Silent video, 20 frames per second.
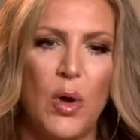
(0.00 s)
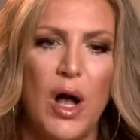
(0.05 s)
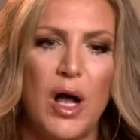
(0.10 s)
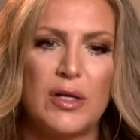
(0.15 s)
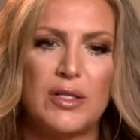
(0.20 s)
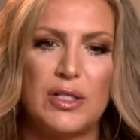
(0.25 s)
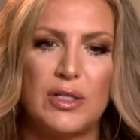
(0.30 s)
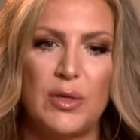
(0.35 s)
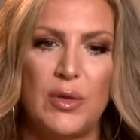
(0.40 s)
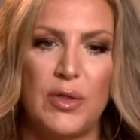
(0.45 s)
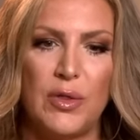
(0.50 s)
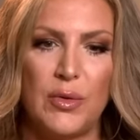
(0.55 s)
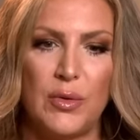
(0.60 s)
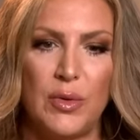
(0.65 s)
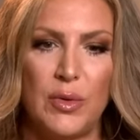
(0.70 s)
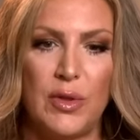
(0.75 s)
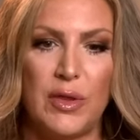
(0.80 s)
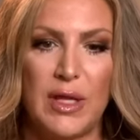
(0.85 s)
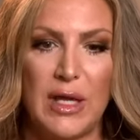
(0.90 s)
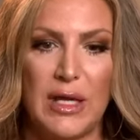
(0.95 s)
walked you
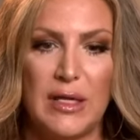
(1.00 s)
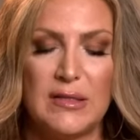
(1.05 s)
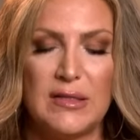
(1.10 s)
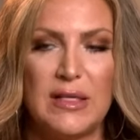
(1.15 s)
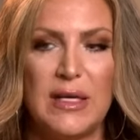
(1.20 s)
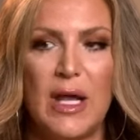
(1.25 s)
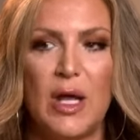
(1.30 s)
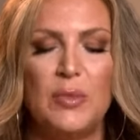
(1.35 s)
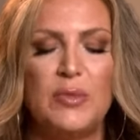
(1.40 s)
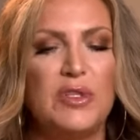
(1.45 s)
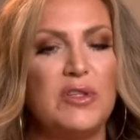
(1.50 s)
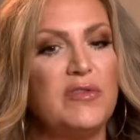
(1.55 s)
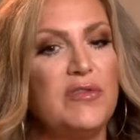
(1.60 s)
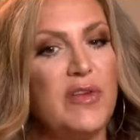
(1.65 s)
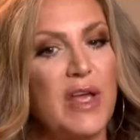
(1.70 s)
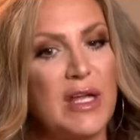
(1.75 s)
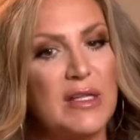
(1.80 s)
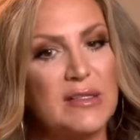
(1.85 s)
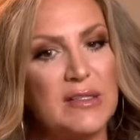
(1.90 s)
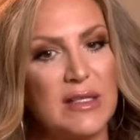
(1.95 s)
through things and helped you
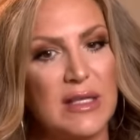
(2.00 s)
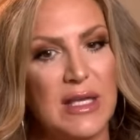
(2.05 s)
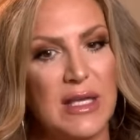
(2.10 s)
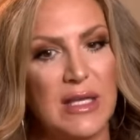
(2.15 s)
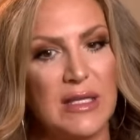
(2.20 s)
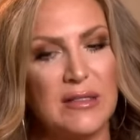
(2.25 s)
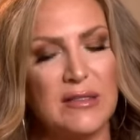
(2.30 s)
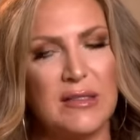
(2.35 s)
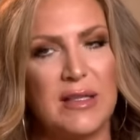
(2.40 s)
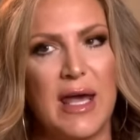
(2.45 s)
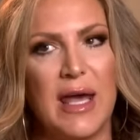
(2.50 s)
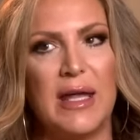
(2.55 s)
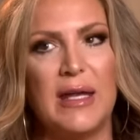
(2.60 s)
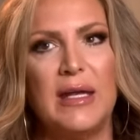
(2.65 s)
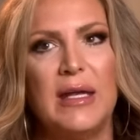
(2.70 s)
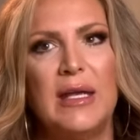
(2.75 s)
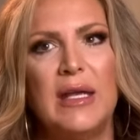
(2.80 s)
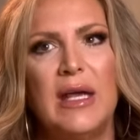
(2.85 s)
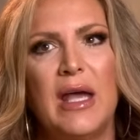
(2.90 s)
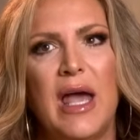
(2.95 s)
face things that
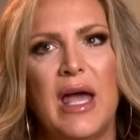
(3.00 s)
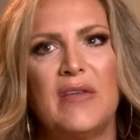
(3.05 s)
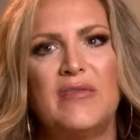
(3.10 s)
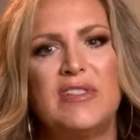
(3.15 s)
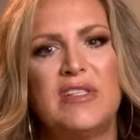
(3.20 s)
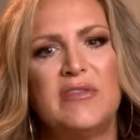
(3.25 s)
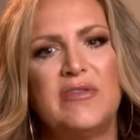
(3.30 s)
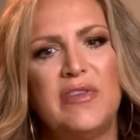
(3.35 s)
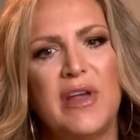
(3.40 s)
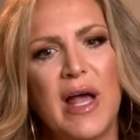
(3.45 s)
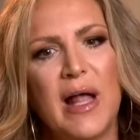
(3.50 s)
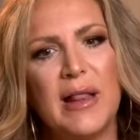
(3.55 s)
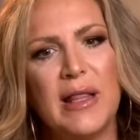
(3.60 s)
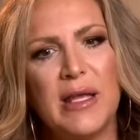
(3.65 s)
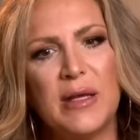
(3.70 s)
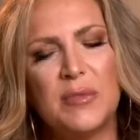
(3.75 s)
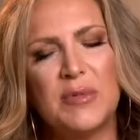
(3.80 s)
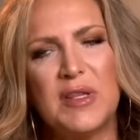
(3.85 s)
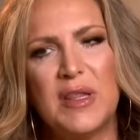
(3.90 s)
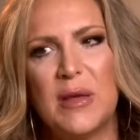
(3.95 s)
have
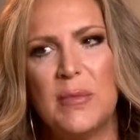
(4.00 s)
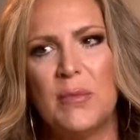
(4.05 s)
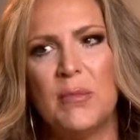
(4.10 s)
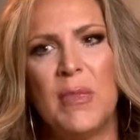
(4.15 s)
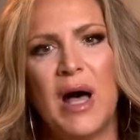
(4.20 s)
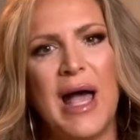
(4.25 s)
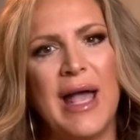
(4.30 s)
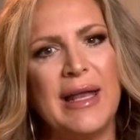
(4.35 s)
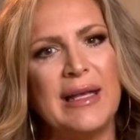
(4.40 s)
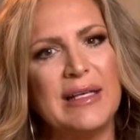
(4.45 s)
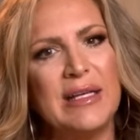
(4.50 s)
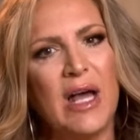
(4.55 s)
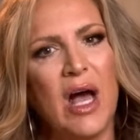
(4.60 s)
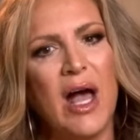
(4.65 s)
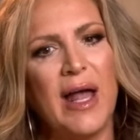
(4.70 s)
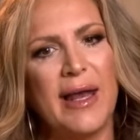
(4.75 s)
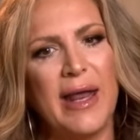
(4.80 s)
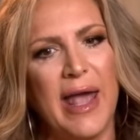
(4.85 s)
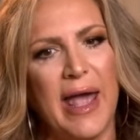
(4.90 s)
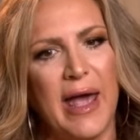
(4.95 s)
developed that might
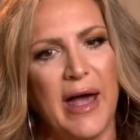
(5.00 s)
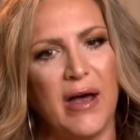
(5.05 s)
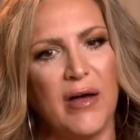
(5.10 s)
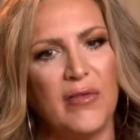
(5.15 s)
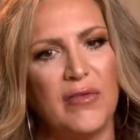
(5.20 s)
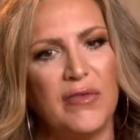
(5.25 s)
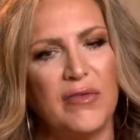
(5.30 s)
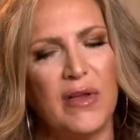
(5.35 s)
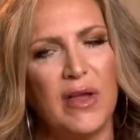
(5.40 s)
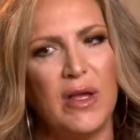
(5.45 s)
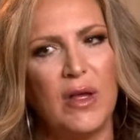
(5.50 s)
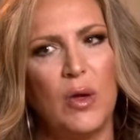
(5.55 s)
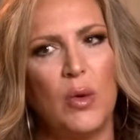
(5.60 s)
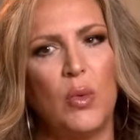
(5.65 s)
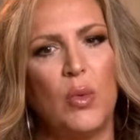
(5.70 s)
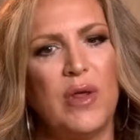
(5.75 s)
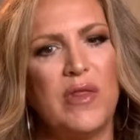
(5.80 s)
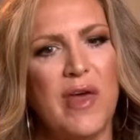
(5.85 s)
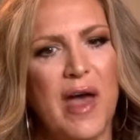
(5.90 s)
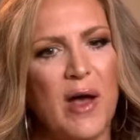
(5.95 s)
not have
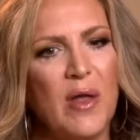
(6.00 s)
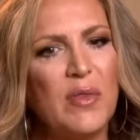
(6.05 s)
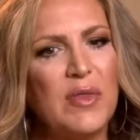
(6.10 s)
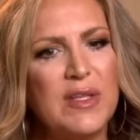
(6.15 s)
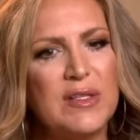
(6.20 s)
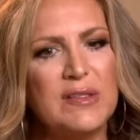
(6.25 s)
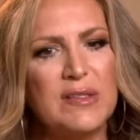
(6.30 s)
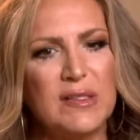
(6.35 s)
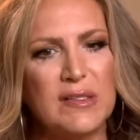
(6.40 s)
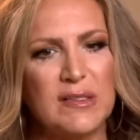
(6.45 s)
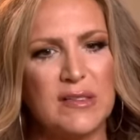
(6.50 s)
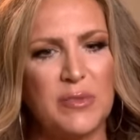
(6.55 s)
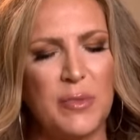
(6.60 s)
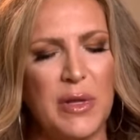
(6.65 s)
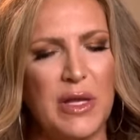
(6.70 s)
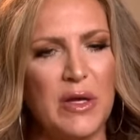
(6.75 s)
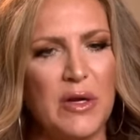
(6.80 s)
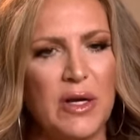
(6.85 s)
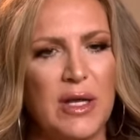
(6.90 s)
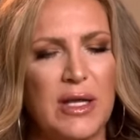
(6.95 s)
without this
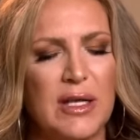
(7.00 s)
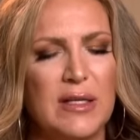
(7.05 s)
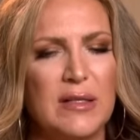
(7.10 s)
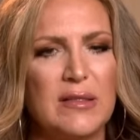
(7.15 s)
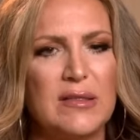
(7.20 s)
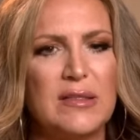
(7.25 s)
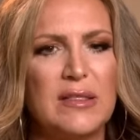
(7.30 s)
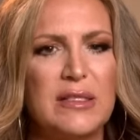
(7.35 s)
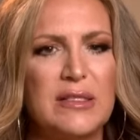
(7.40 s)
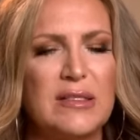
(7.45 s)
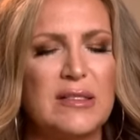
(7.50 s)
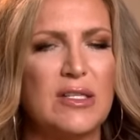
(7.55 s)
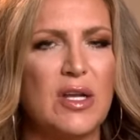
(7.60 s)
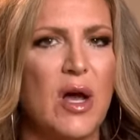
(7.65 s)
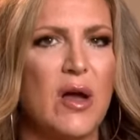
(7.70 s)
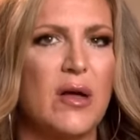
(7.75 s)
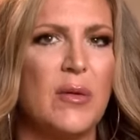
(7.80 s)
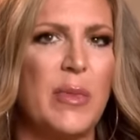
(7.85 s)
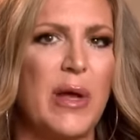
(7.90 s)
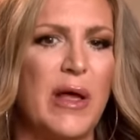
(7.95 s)
experience. Let's
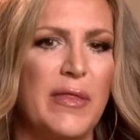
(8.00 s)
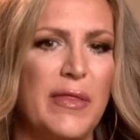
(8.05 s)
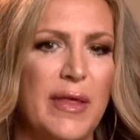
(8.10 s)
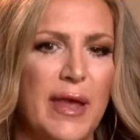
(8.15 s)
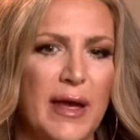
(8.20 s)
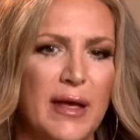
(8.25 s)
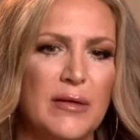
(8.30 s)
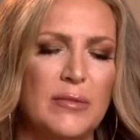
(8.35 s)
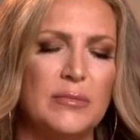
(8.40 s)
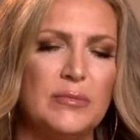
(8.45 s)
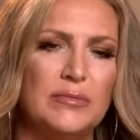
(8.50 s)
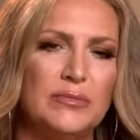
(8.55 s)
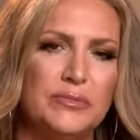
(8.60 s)
talk about that.